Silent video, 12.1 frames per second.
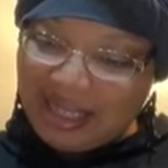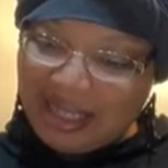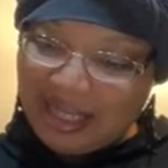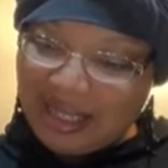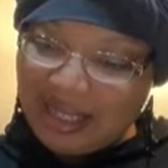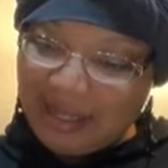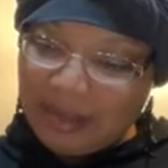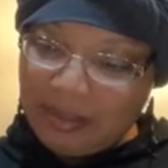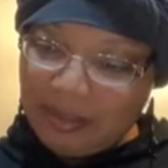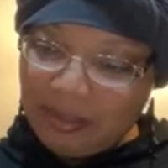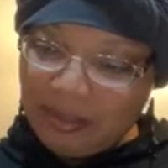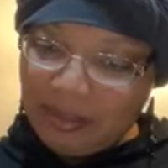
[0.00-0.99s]
cease.
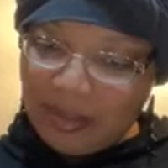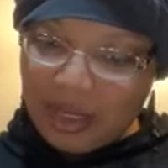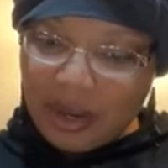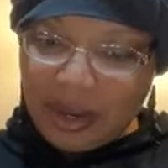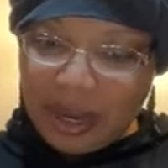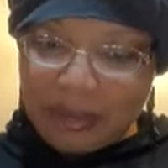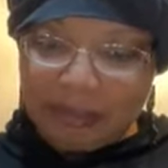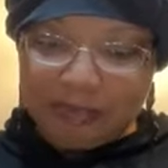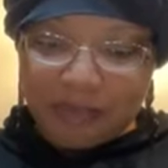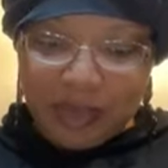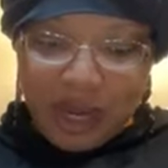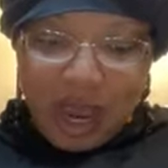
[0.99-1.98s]
Okay.
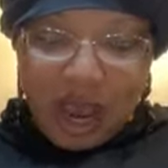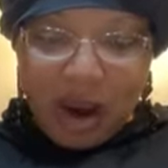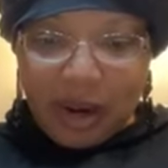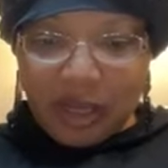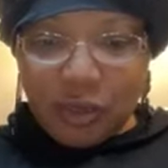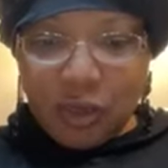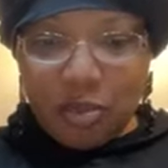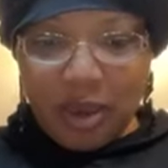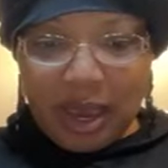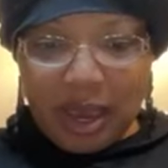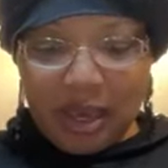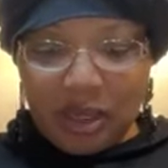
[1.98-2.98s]
All right, so on
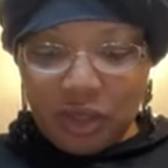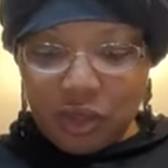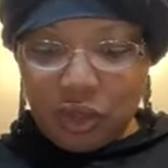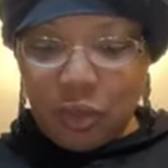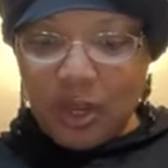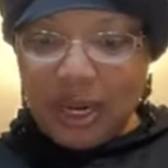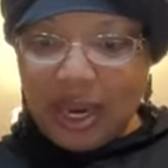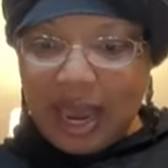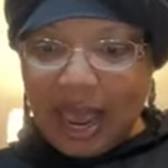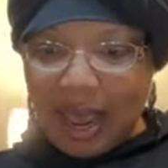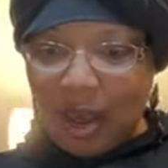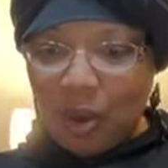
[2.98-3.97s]
page
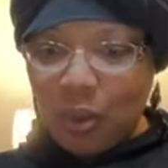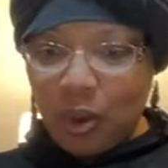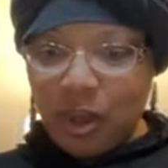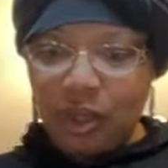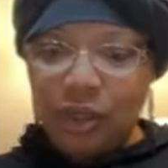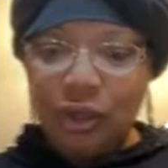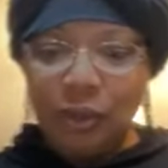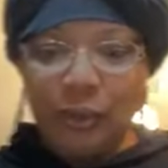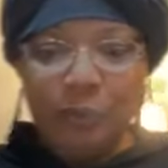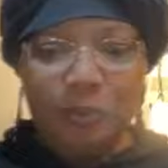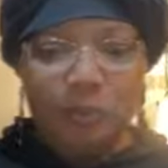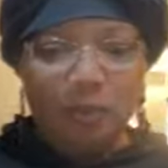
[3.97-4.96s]
29, one,
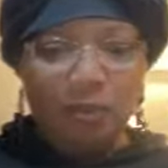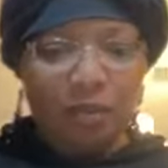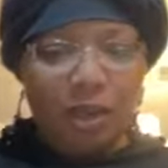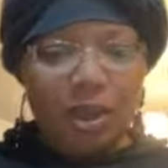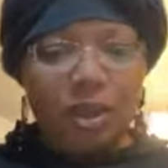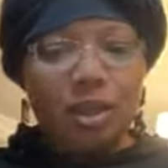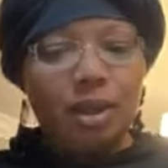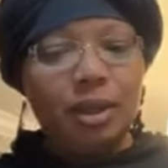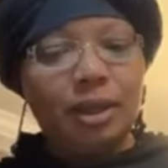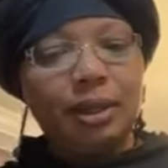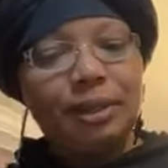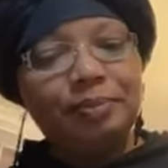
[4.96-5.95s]
two,
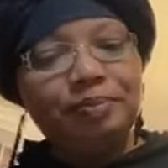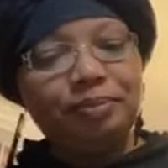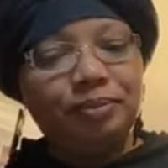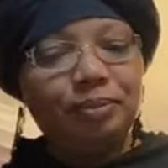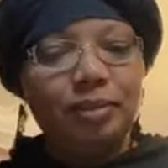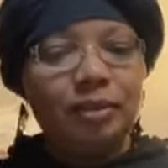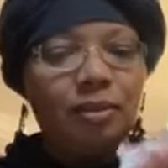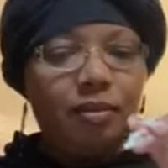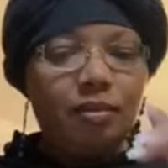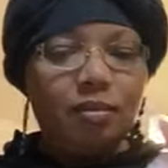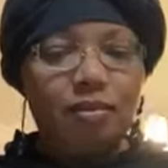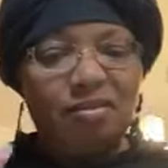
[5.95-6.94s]
the
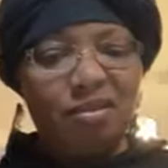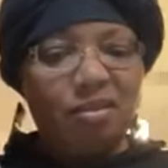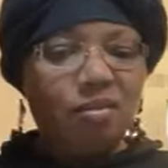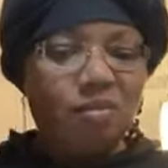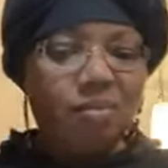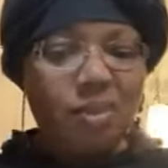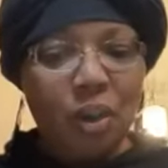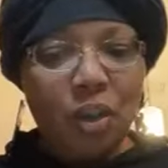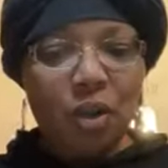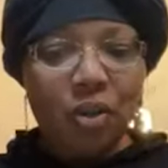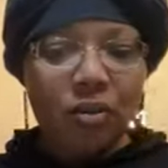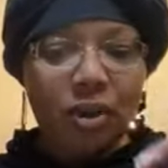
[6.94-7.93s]

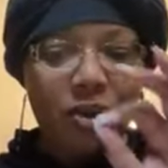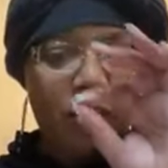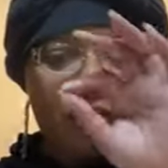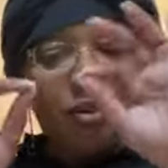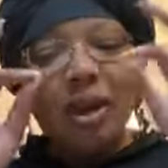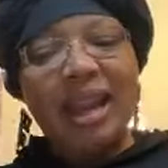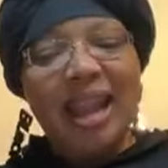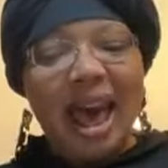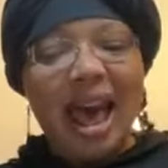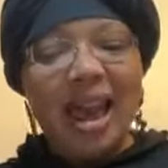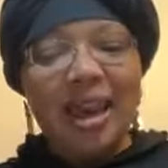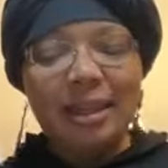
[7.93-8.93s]
third little
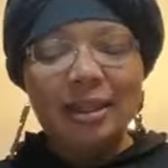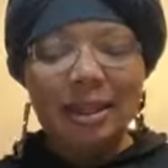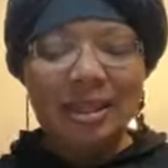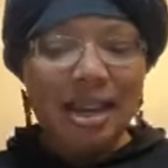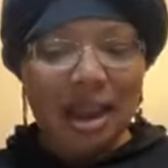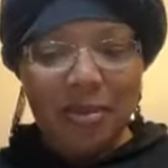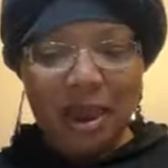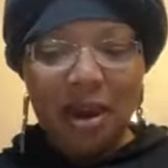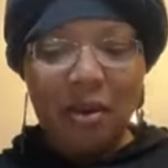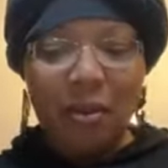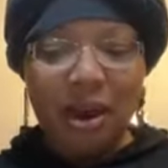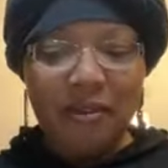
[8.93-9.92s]
line, it's not a
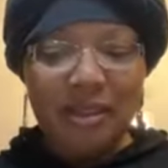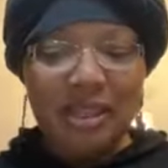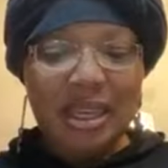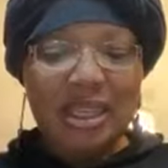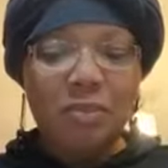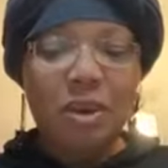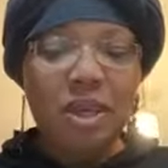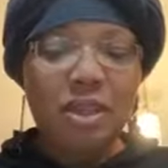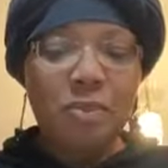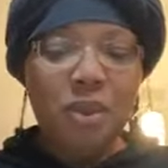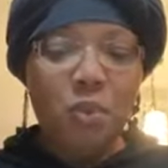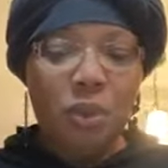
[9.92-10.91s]
paragraph, it says, Peace
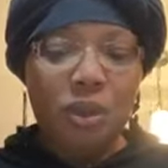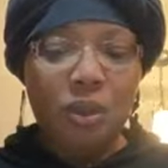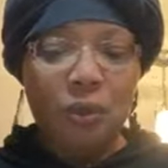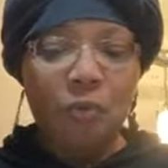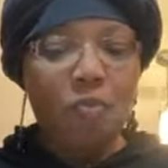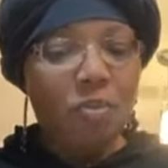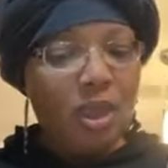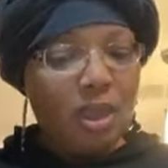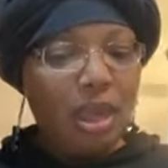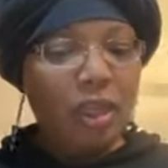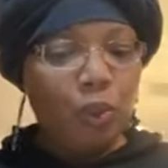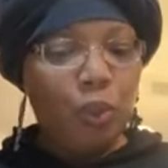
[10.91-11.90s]
be with you.
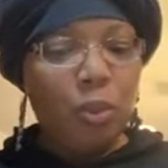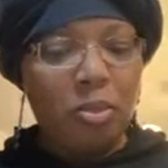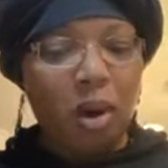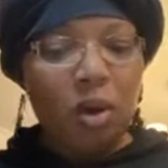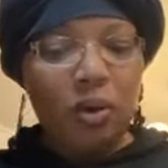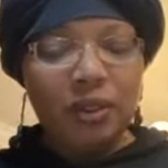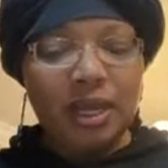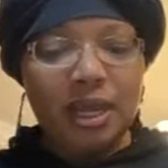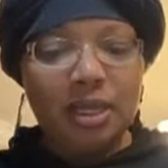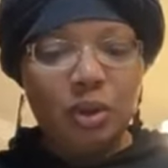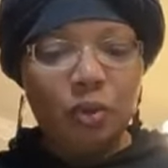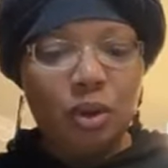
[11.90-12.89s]
That's where we pause
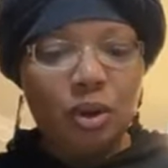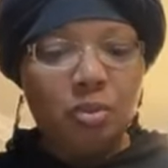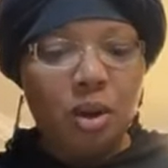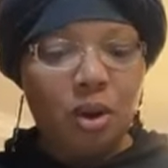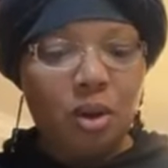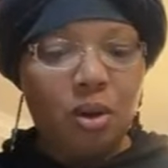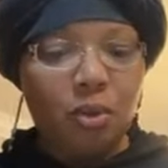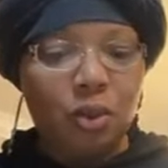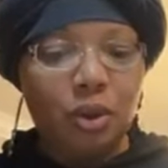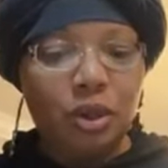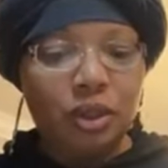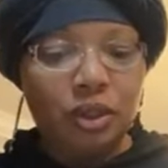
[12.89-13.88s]
that. So we're gonna pause,
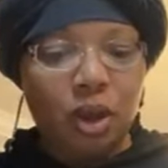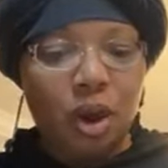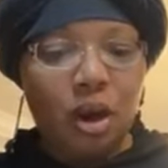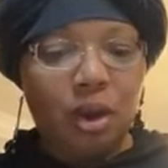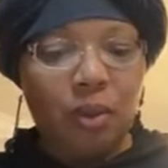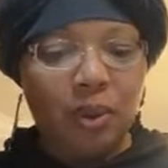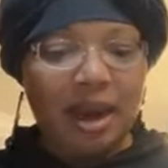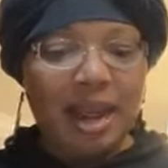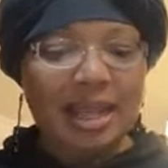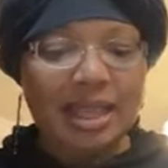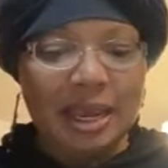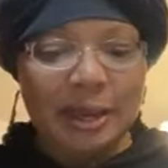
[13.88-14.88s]
we're gonna start right
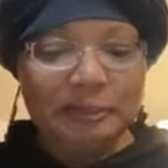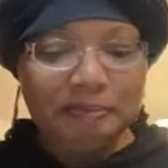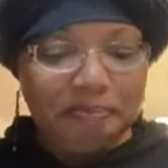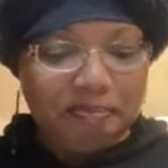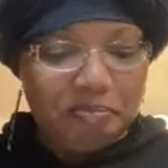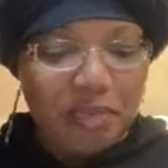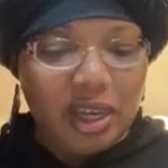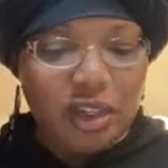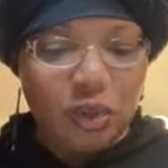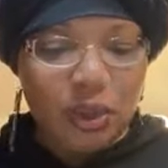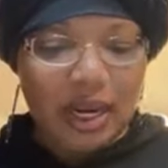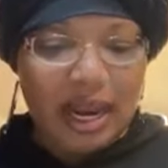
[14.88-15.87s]
after that.
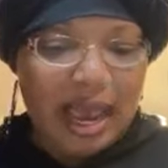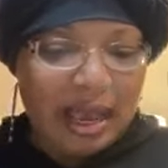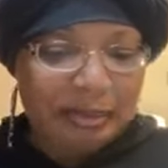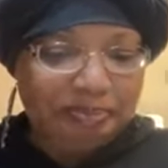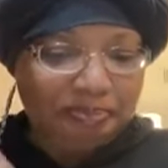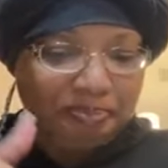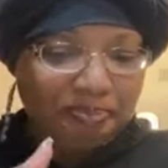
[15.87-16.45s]
Page 29.